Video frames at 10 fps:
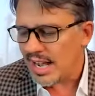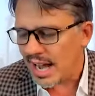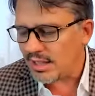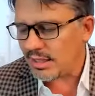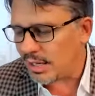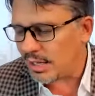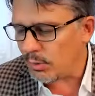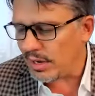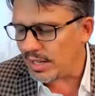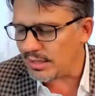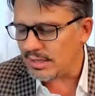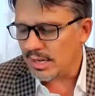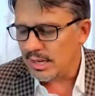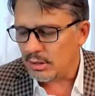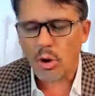And the third one is
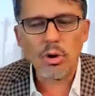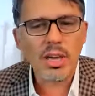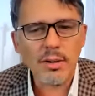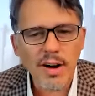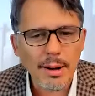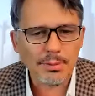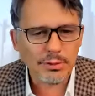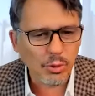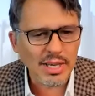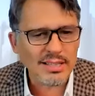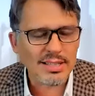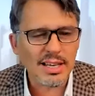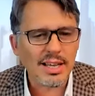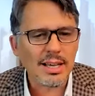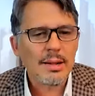don't give up too
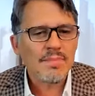easily.